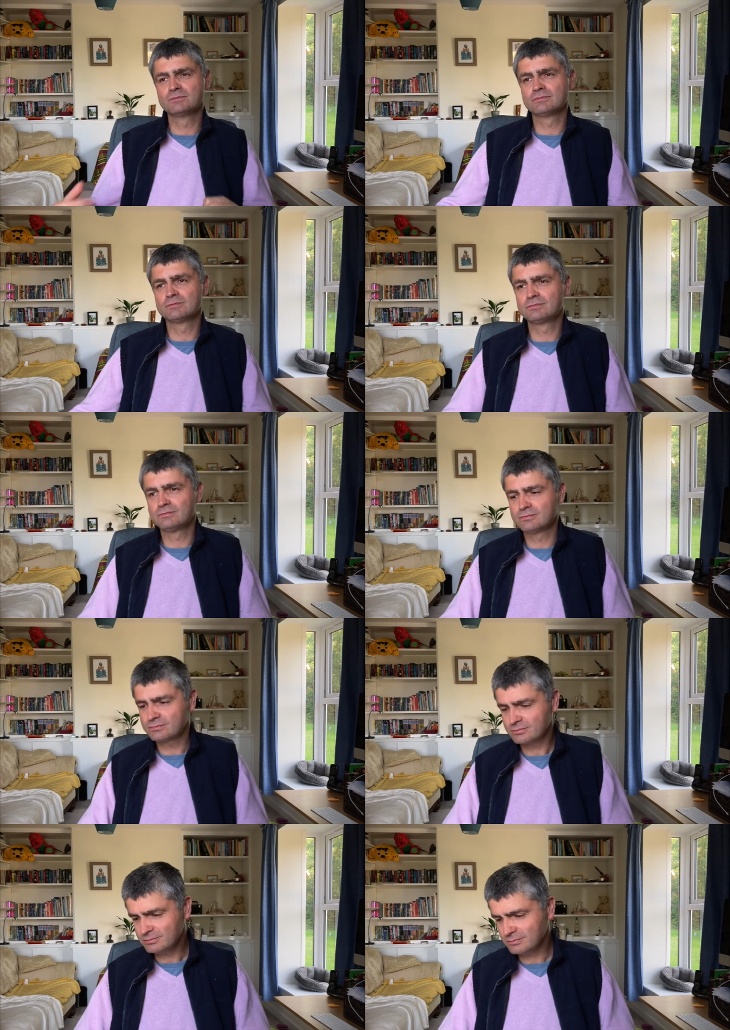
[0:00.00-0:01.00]

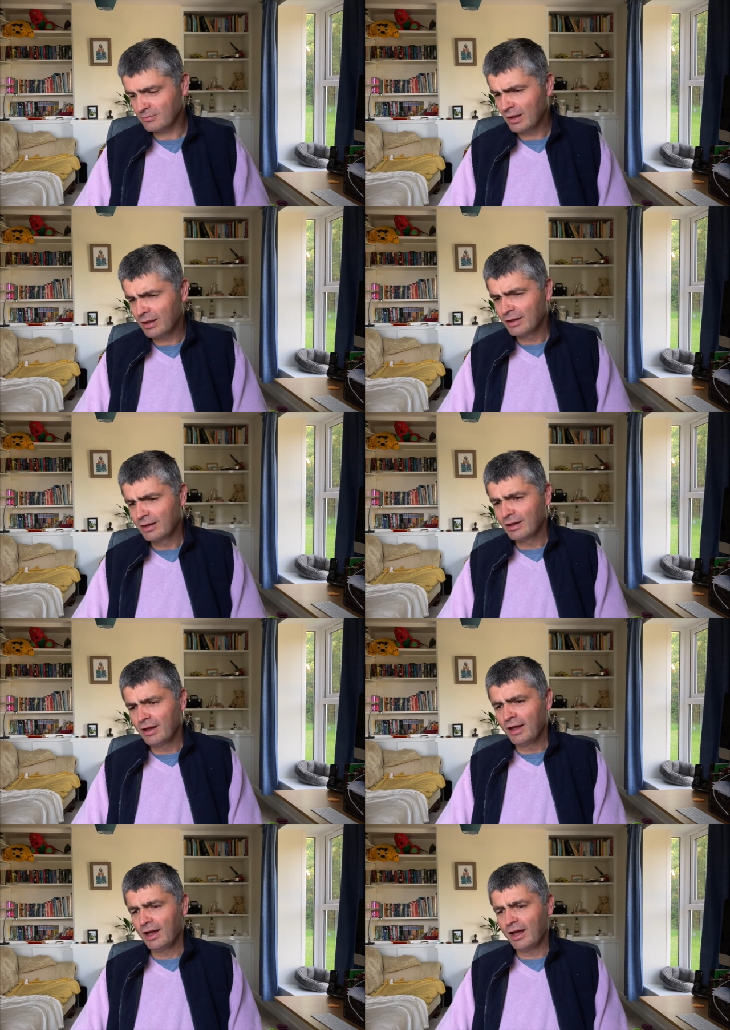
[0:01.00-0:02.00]

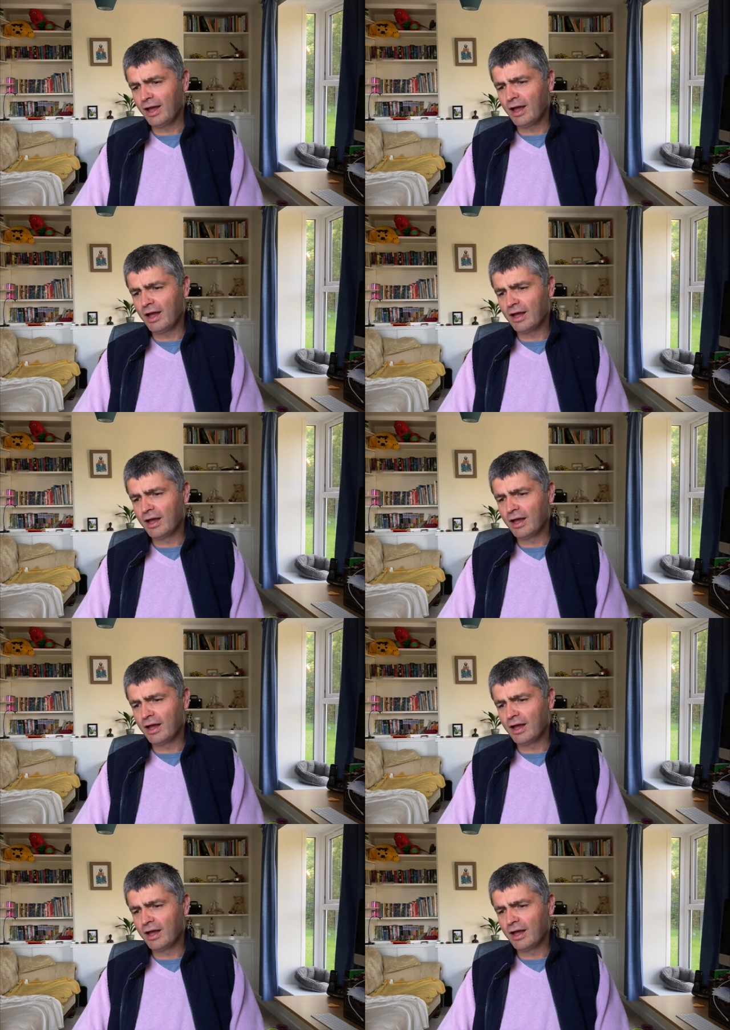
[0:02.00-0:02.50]
(silence)